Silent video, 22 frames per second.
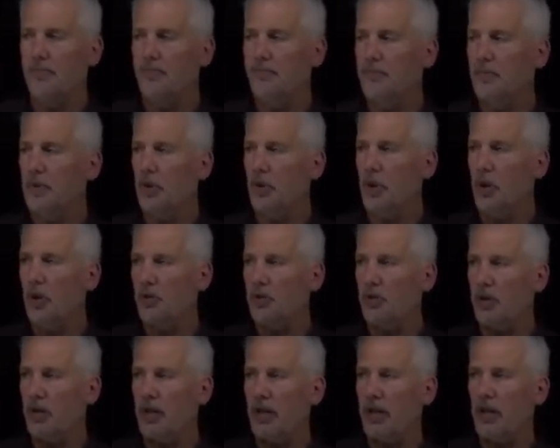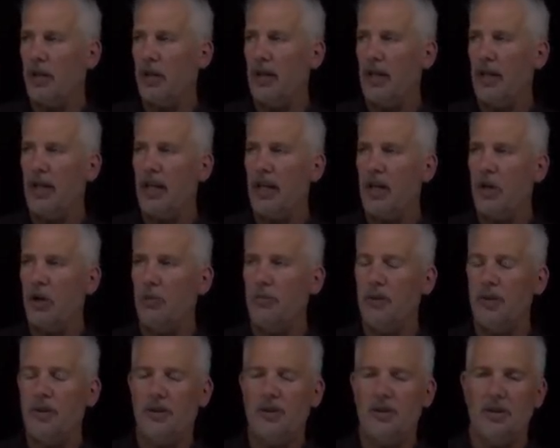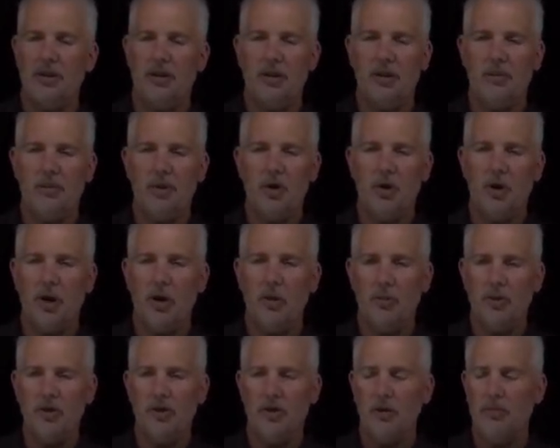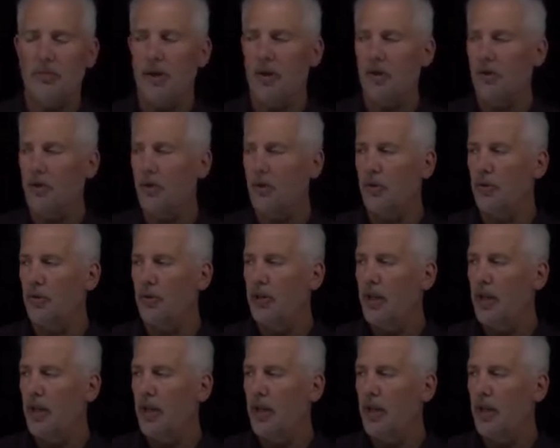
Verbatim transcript: So those are the elements, the symmetry elements of the molecule.